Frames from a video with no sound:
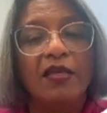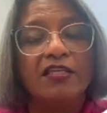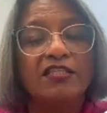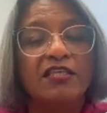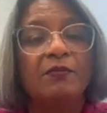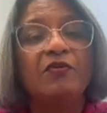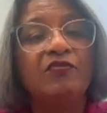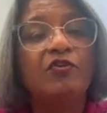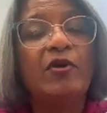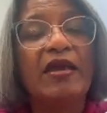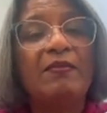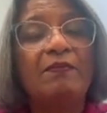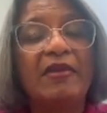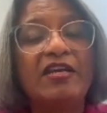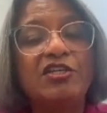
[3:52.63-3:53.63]
Some of you had
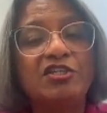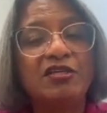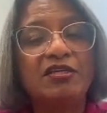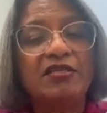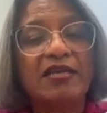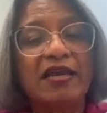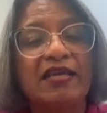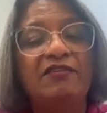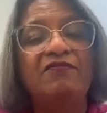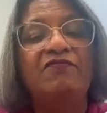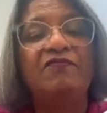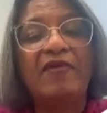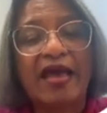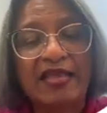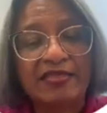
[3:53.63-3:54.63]
mentioned
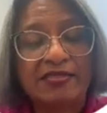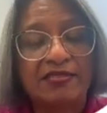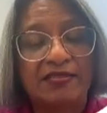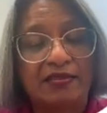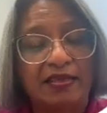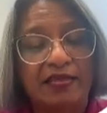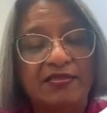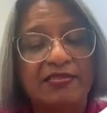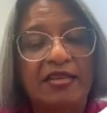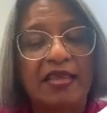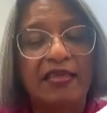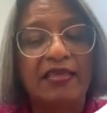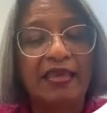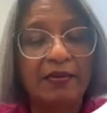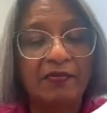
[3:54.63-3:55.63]
advanced things like
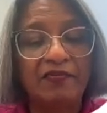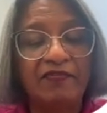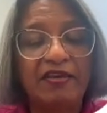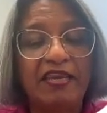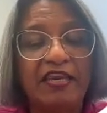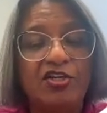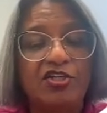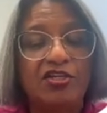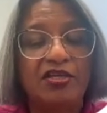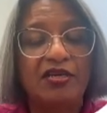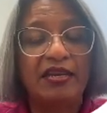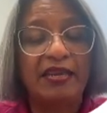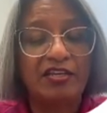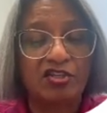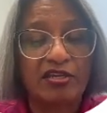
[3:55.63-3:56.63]
gamification,
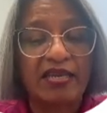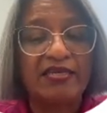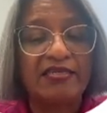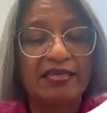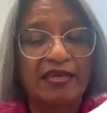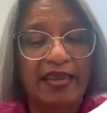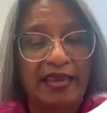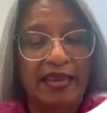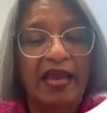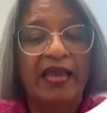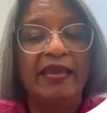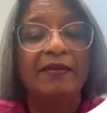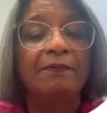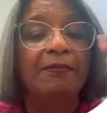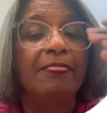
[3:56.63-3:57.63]
agentic
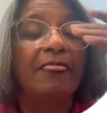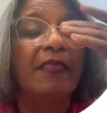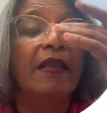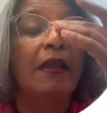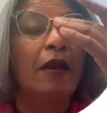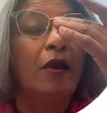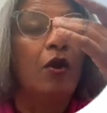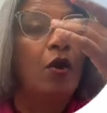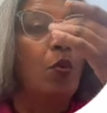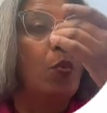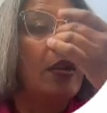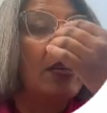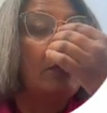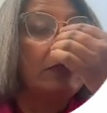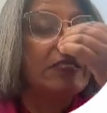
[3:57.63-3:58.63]
AI. What
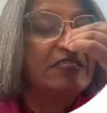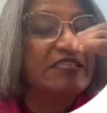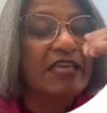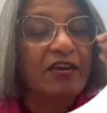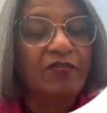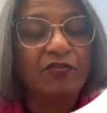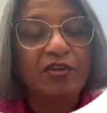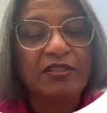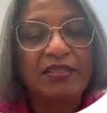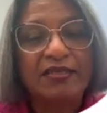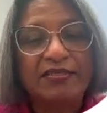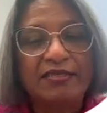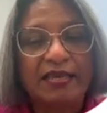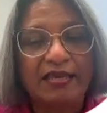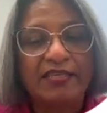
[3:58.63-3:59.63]
I will say for
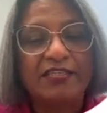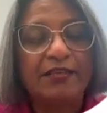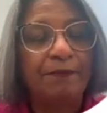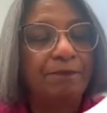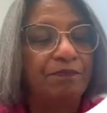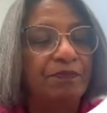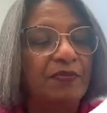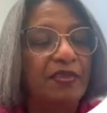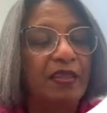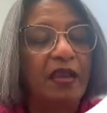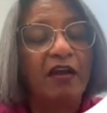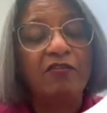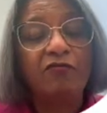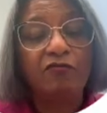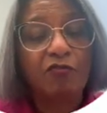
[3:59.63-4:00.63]
this is,
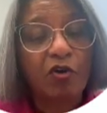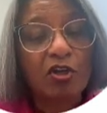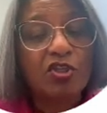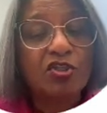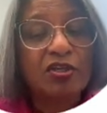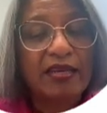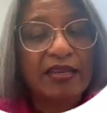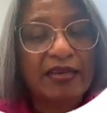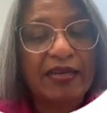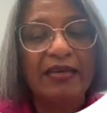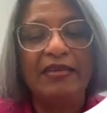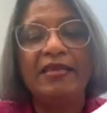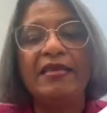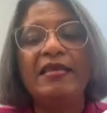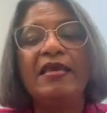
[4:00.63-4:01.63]

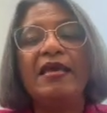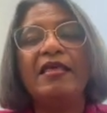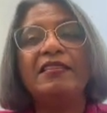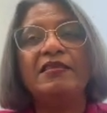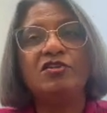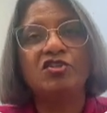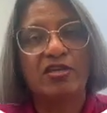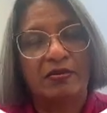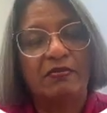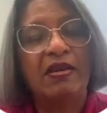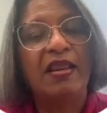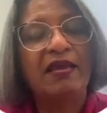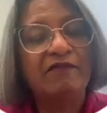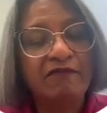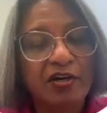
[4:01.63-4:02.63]
unfortunately, the
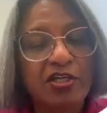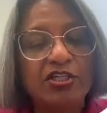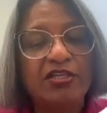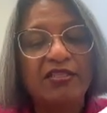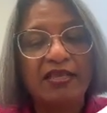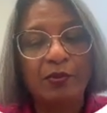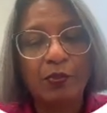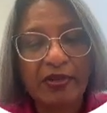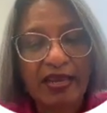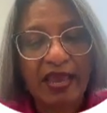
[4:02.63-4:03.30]
Gemini version that we